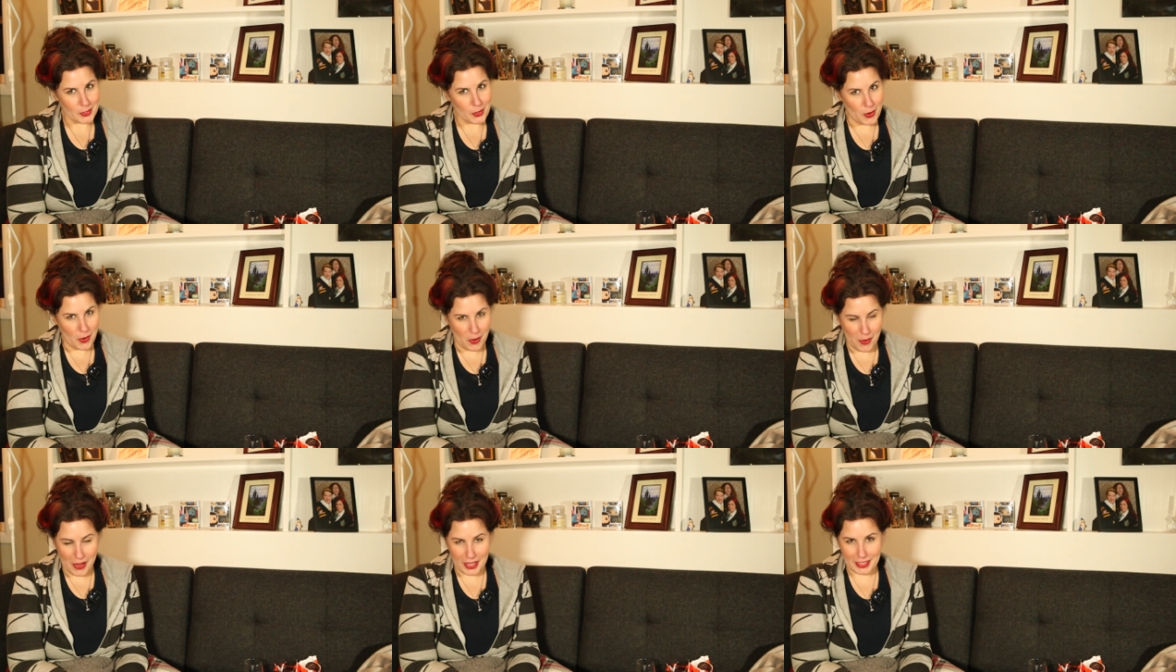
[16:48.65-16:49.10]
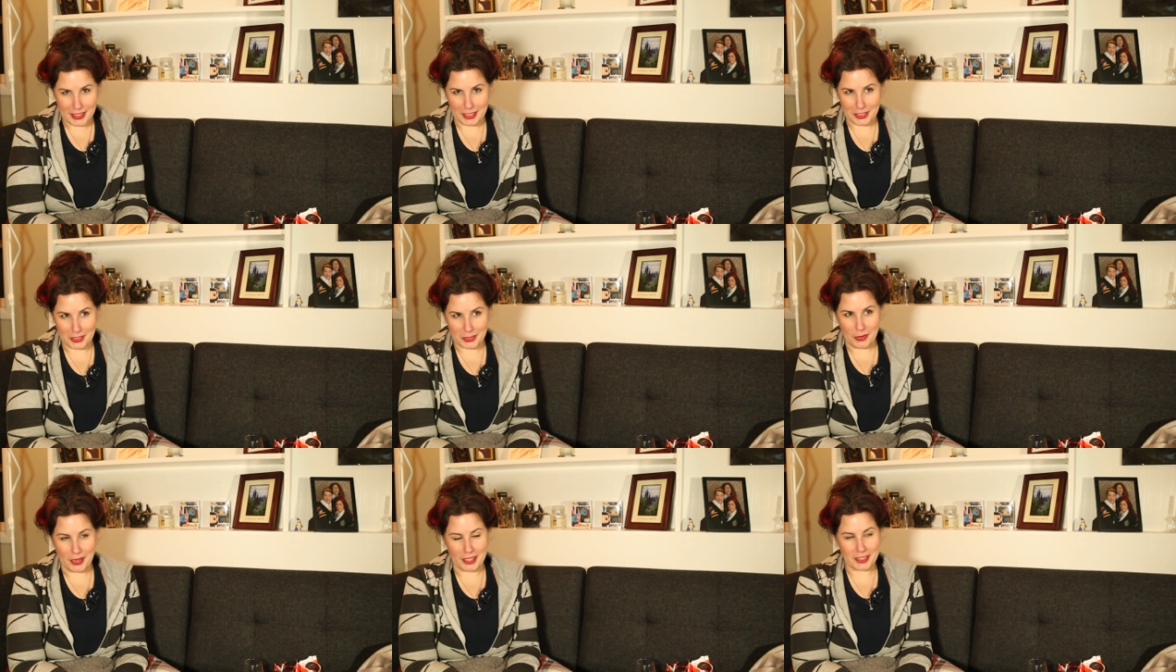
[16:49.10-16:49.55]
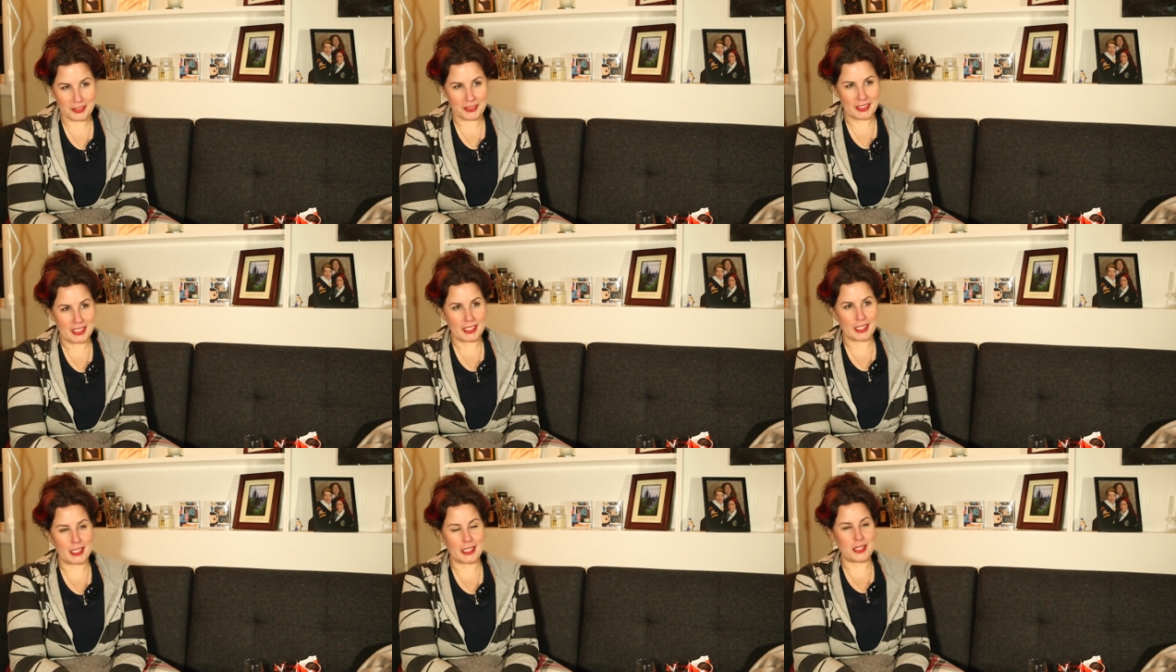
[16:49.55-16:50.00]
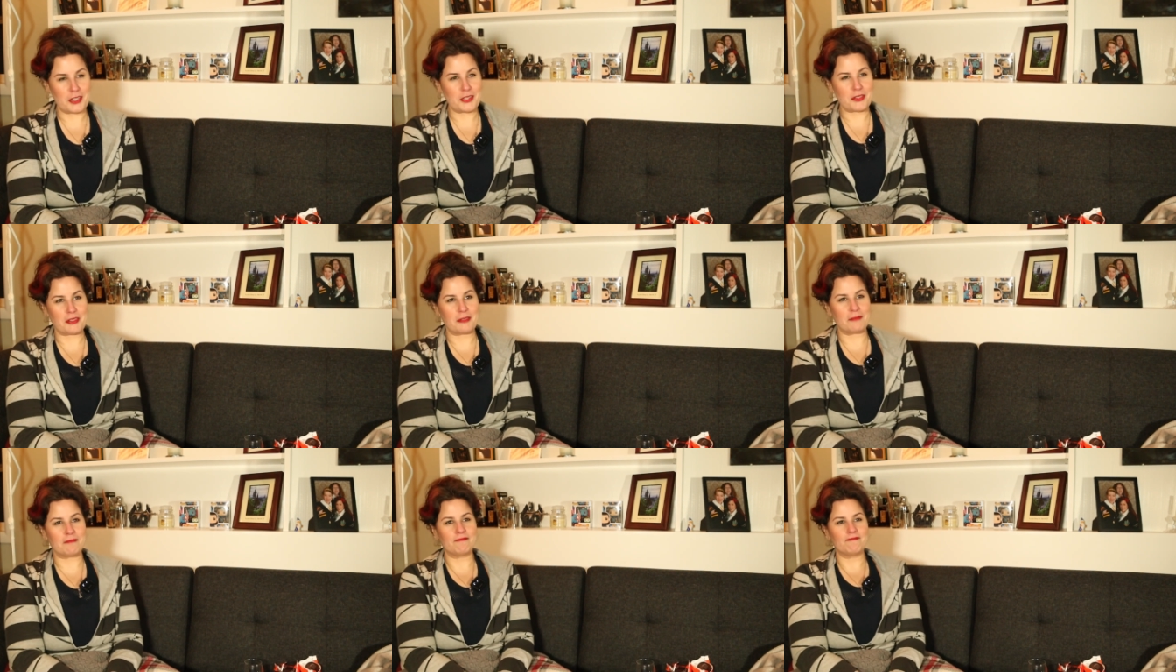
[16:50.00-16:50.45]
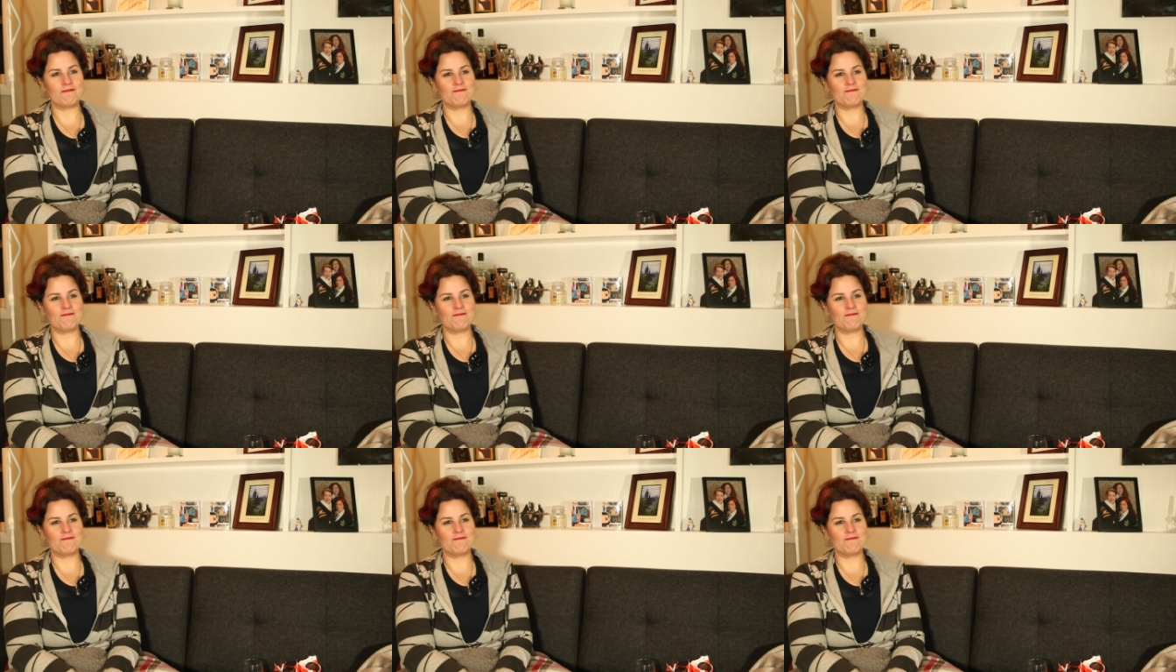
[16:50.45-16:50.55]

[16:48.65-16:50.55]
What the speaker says: Oh, that's such a quandary and conundrum.